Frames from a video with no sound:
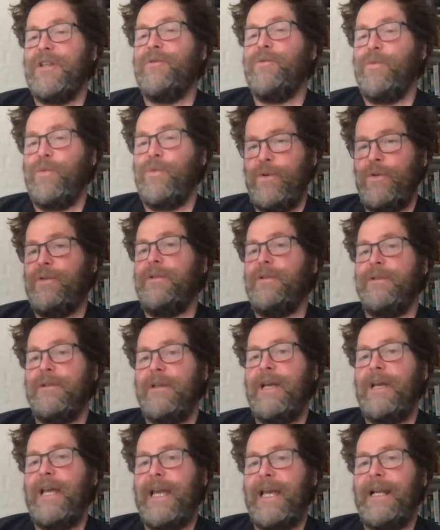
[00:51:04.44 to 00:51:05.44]
in the world
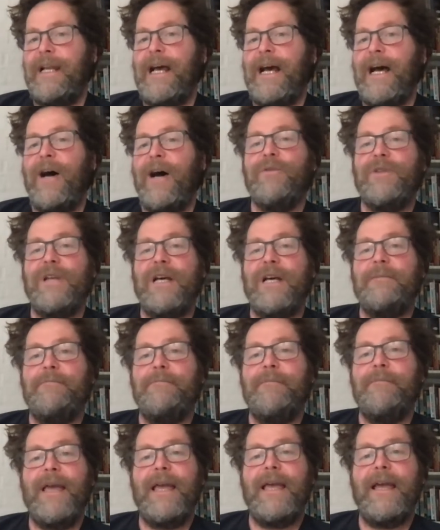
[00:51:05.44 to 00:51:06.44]
and how that
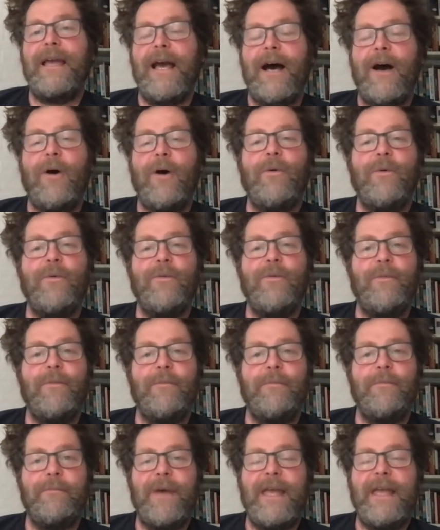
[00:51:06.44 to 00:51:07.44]
may how
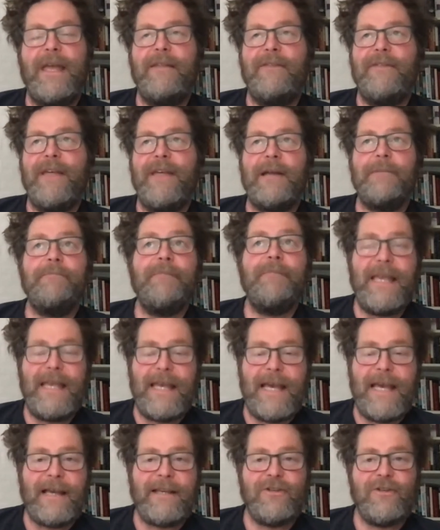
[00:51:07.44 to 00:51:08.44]
may that
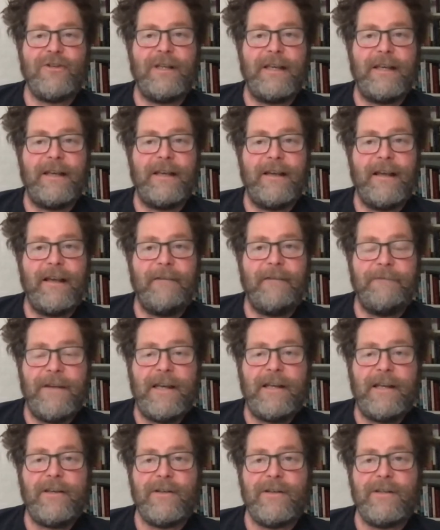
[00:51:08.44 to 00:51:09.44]
may actually
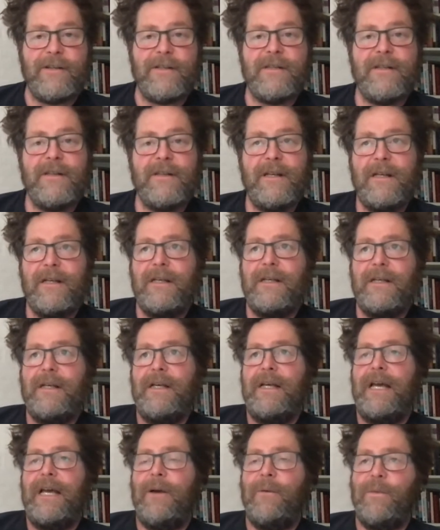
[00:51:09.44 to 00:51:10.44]
affect us.
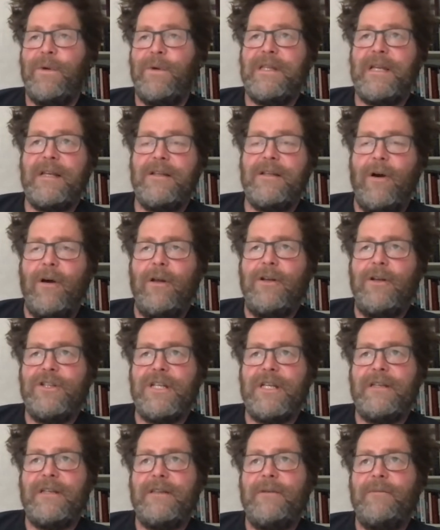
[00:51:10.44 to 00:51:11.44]
And with
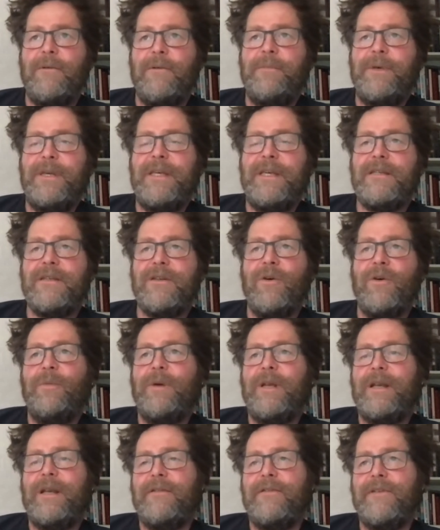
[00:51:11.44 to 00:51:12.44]
technology, there will be so
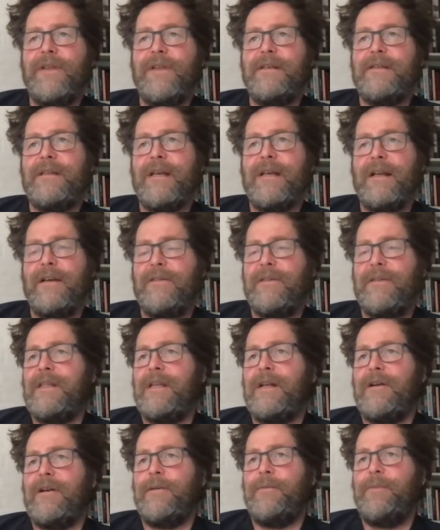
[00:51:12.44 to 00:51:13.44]
many things that I think
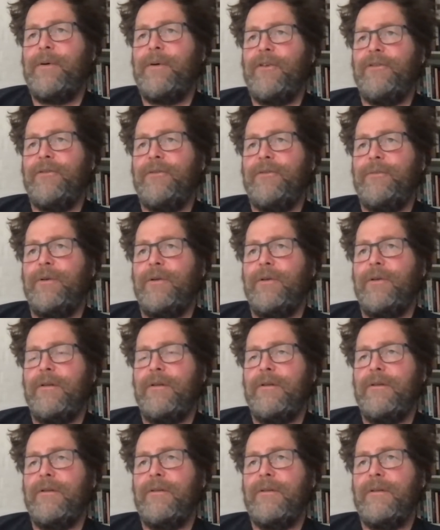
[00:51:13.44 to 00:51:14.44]
that are
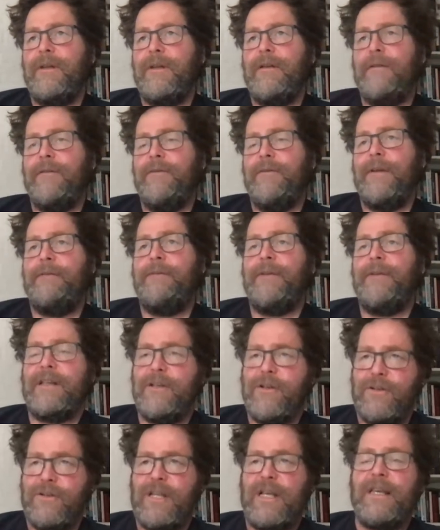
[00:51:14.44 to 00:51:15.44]
possible. If, if I
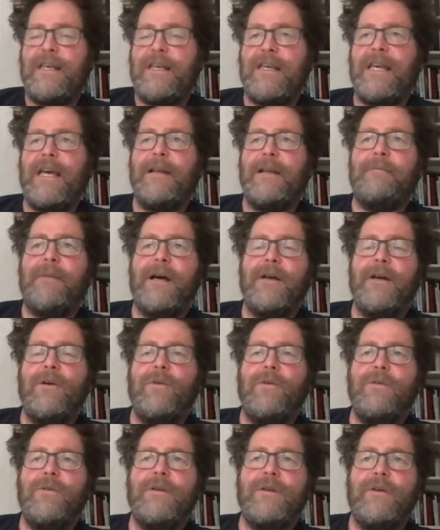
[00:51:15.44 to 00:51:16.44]
just take again my
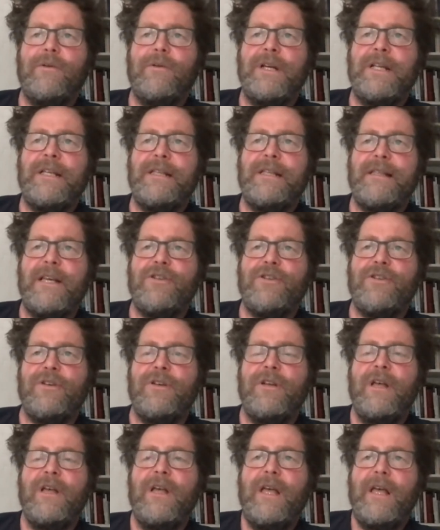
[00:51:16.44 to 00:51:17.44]
own
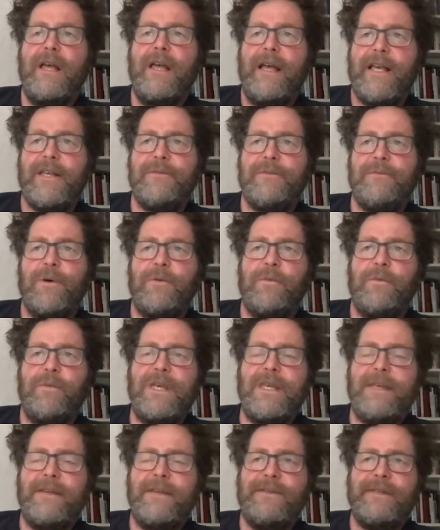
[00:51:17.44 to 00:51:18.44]
organization, as what
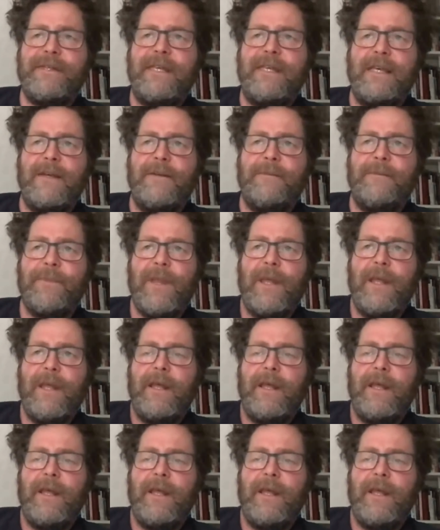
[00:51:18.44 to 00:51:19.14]
we can see